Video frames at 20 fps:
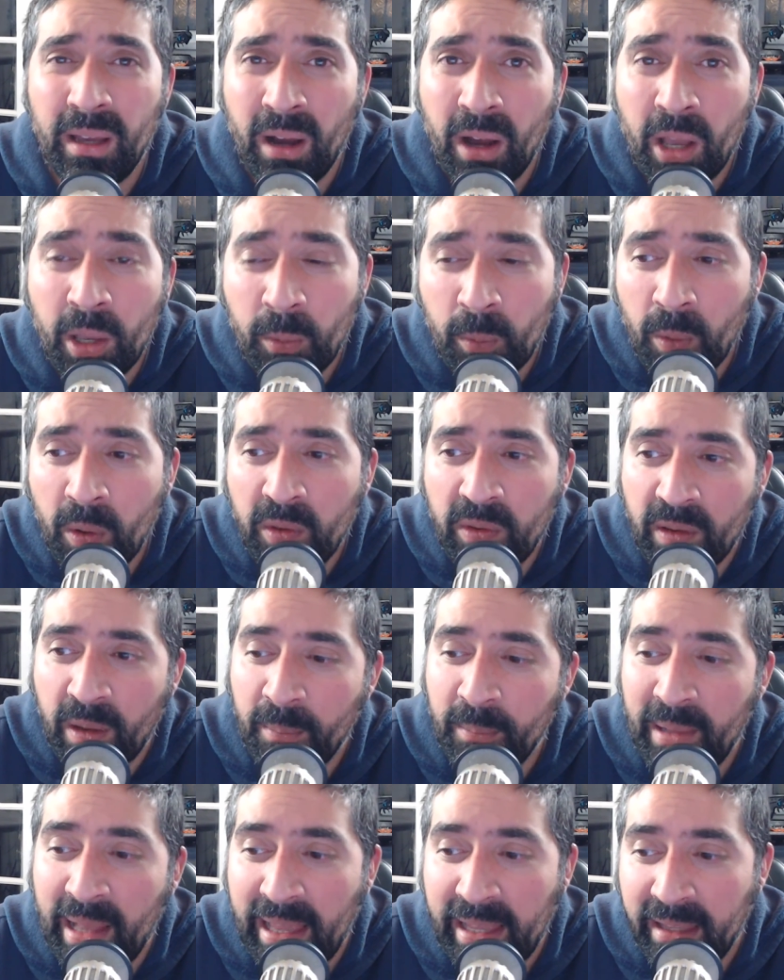was up
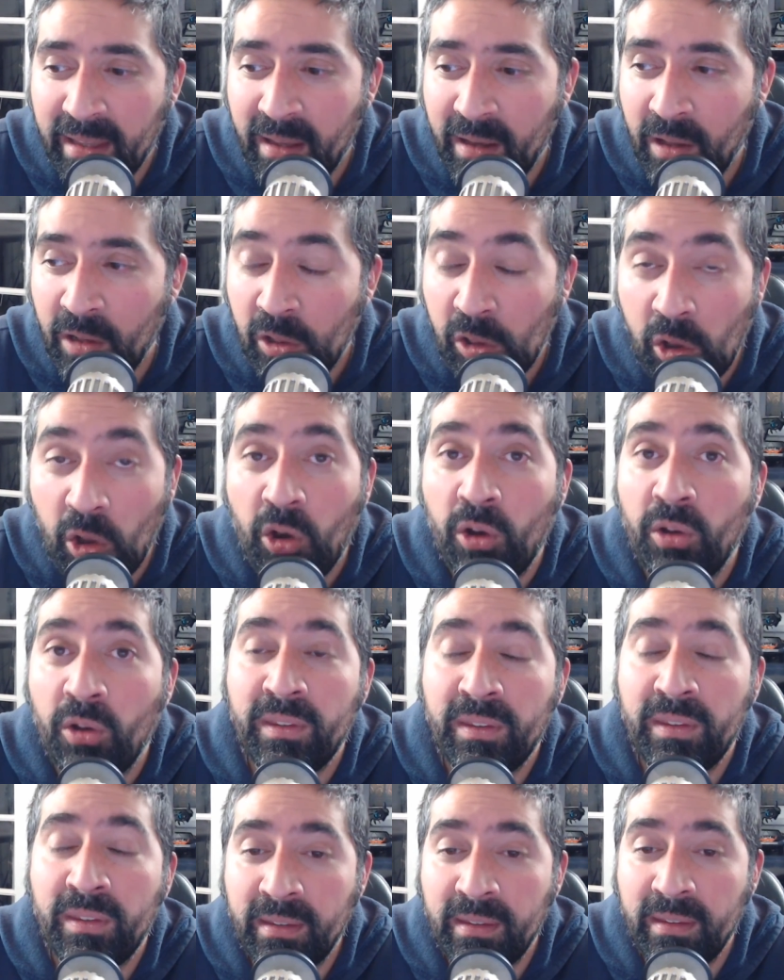late a
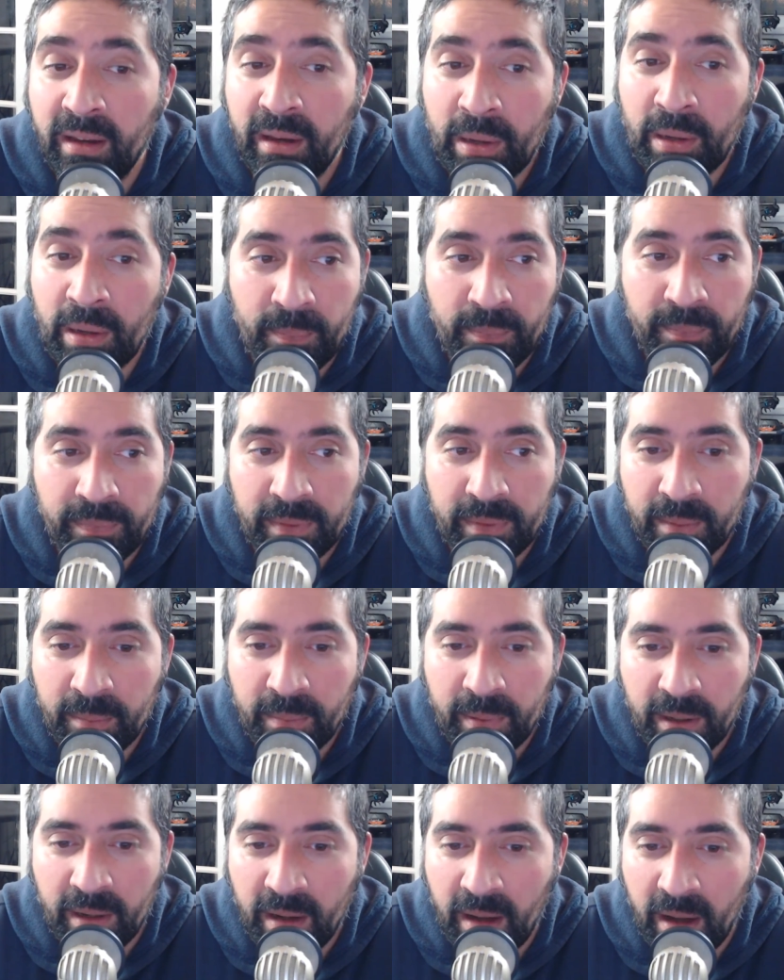lot,
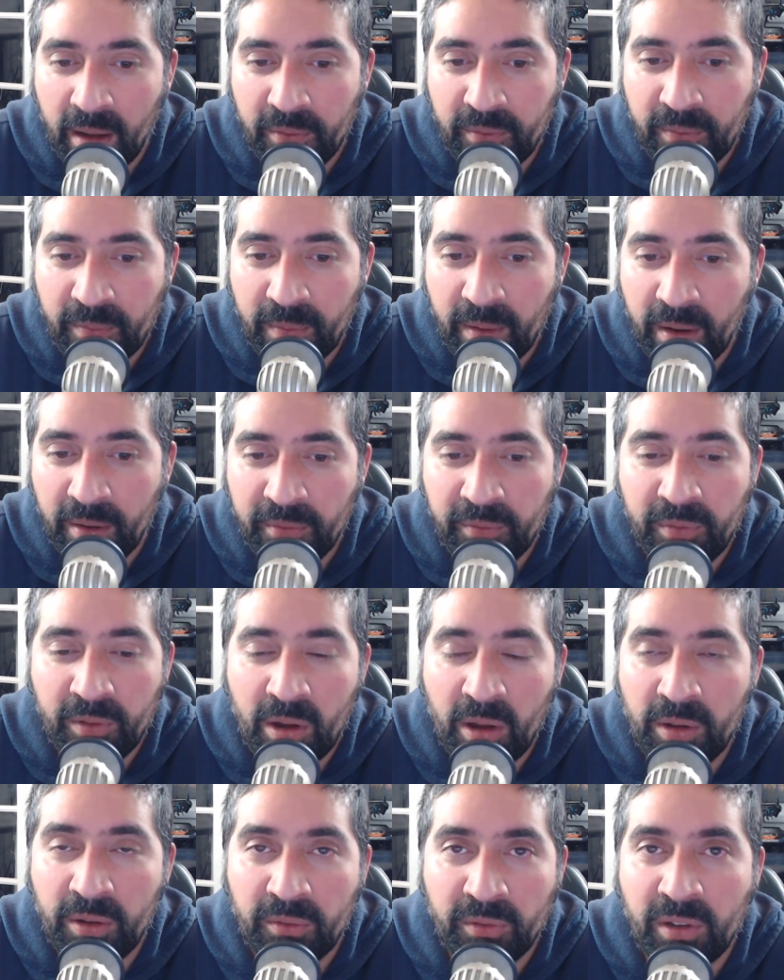but I've
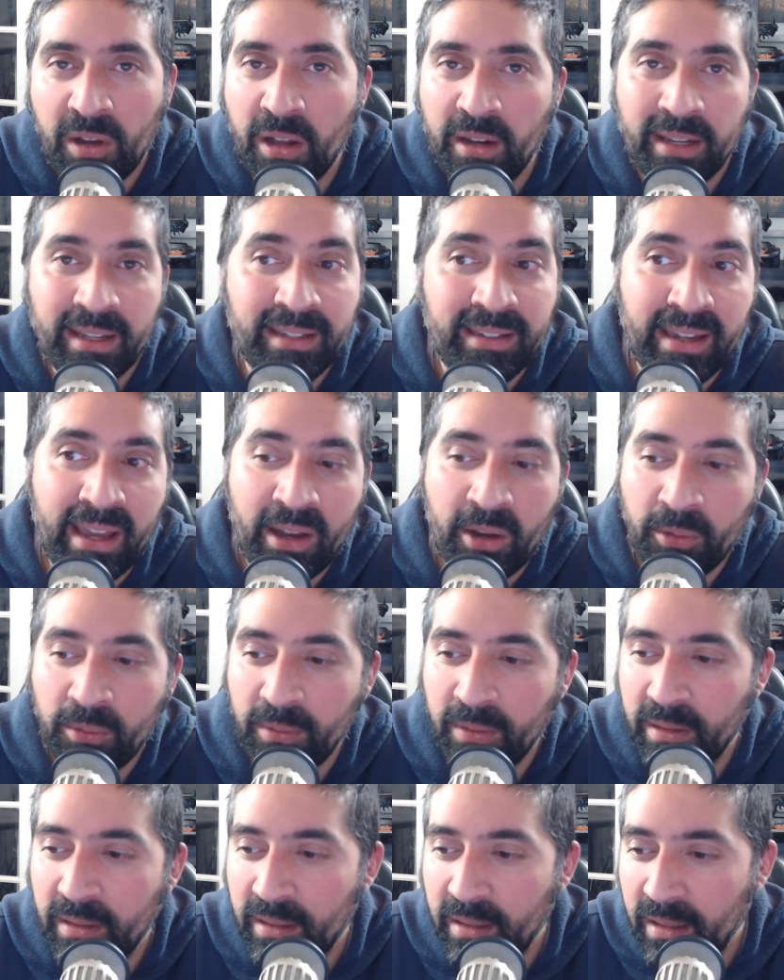kind of cut it down.
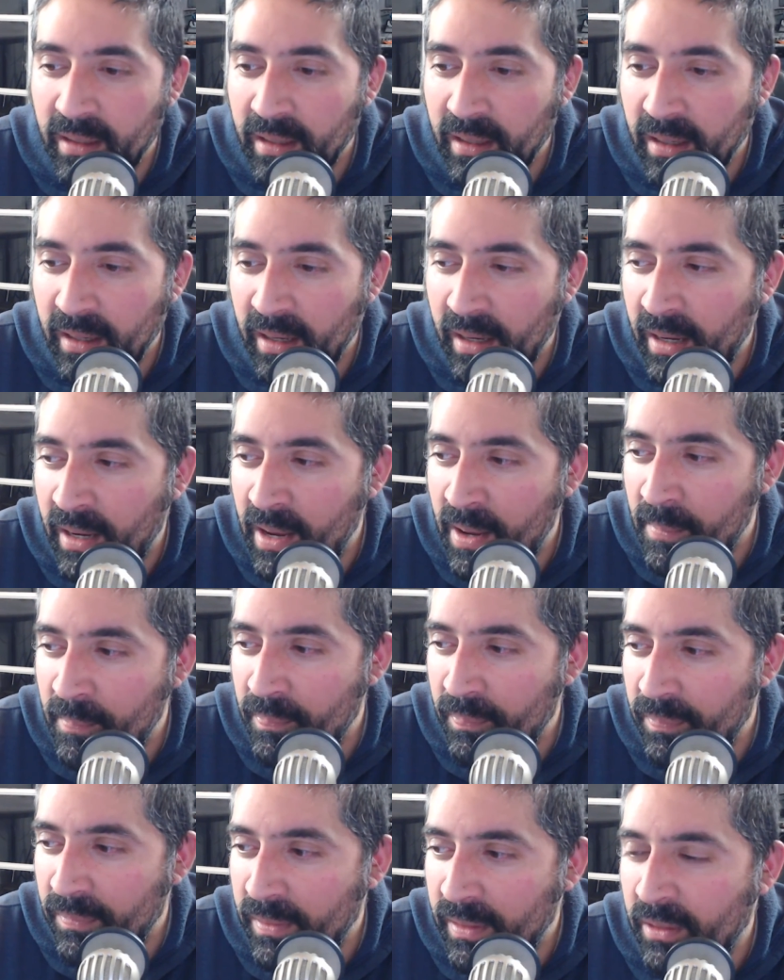
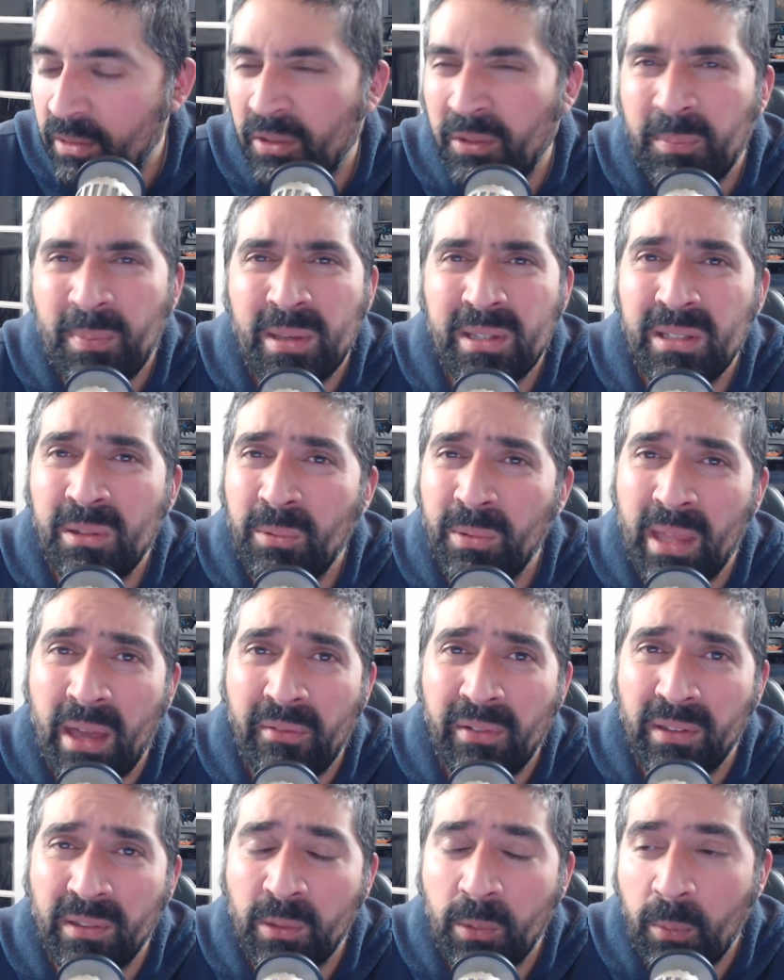Especially with
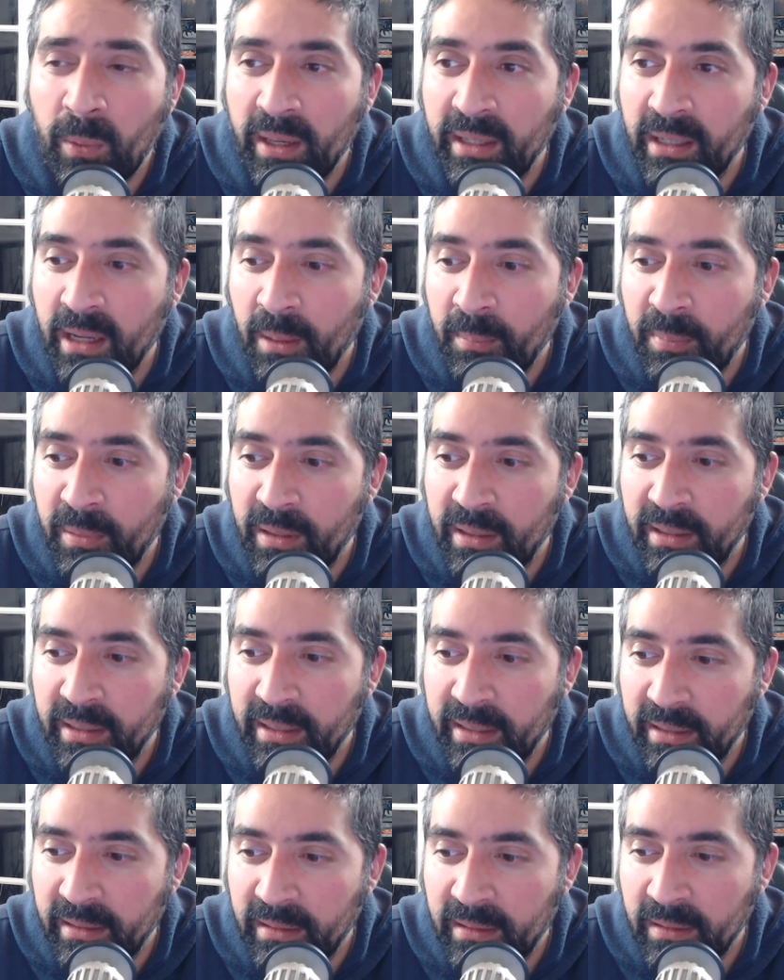having to wake up
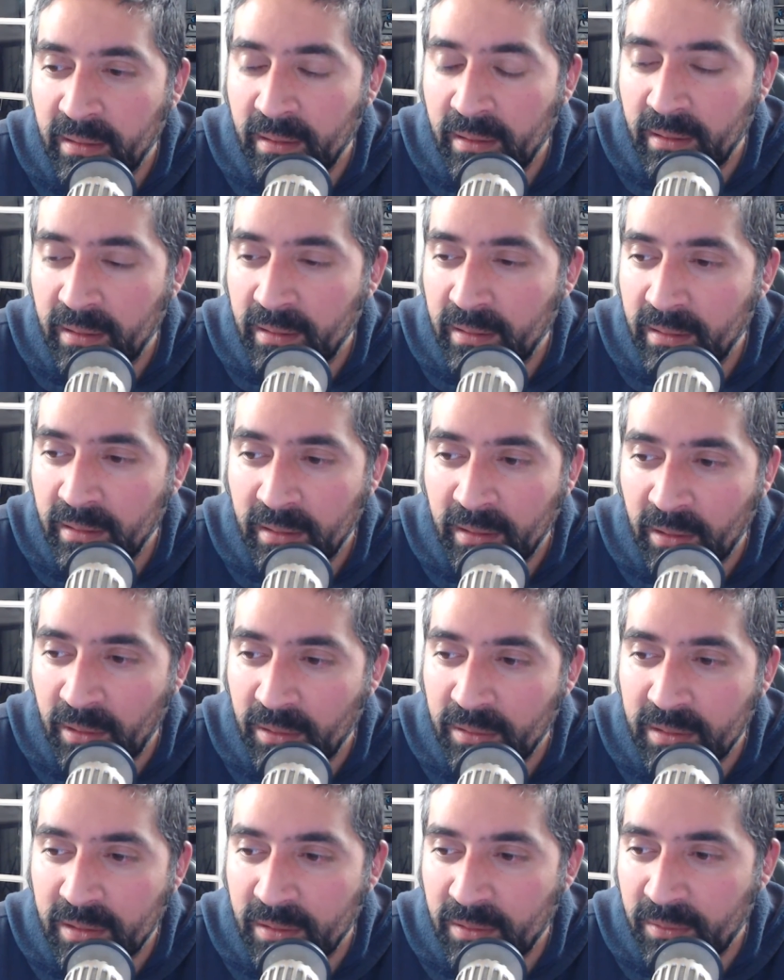early to,
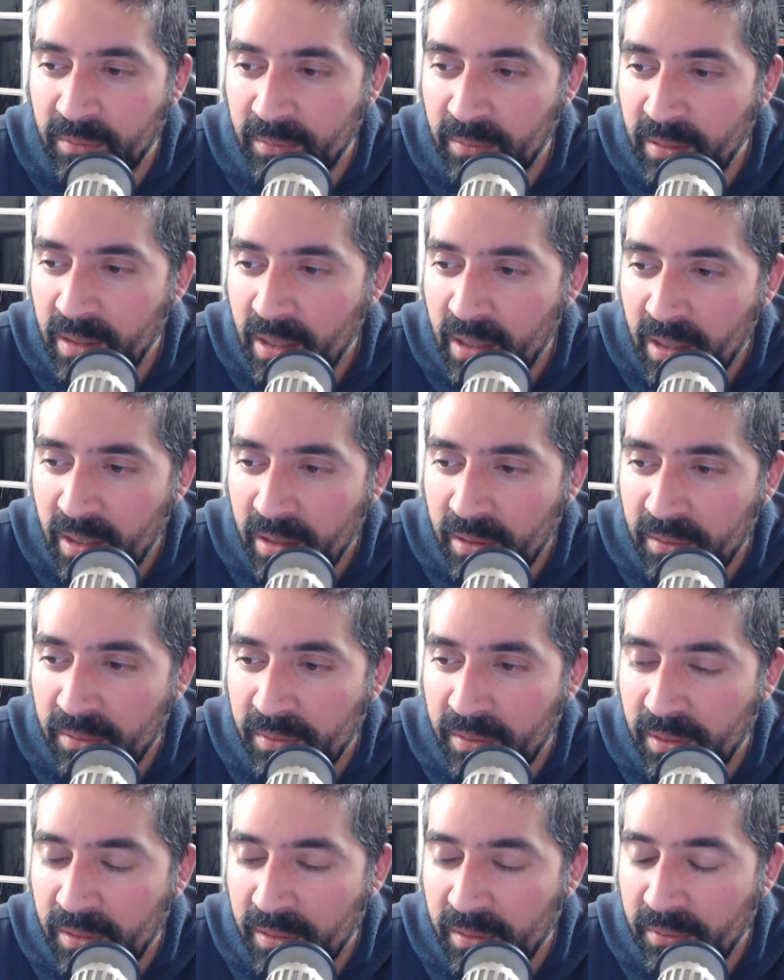just
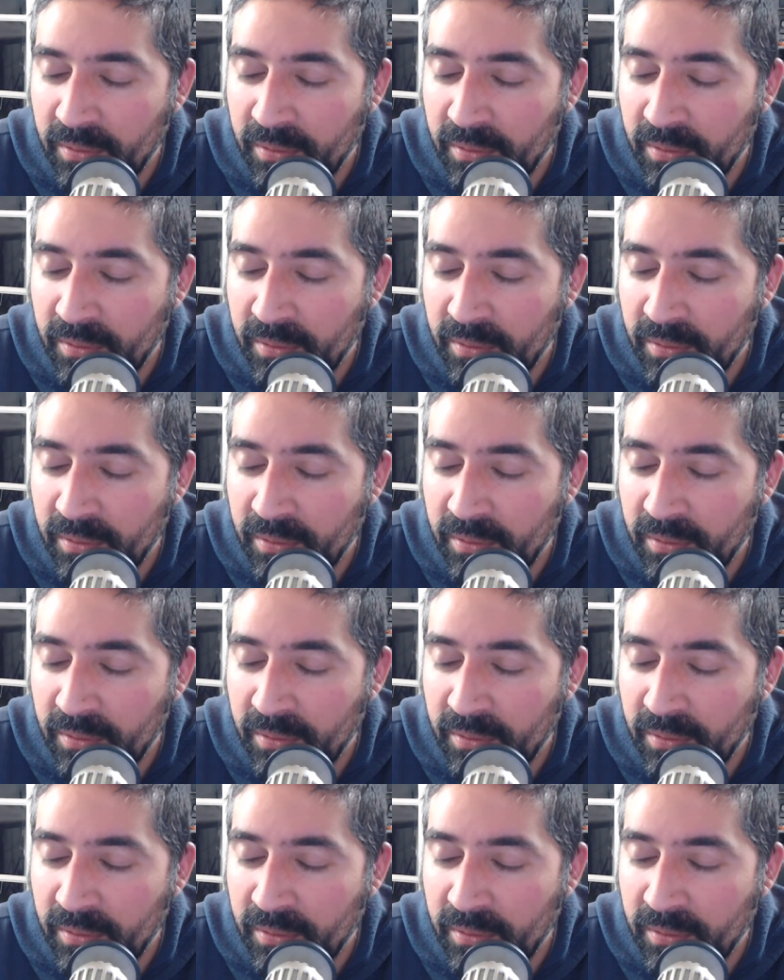for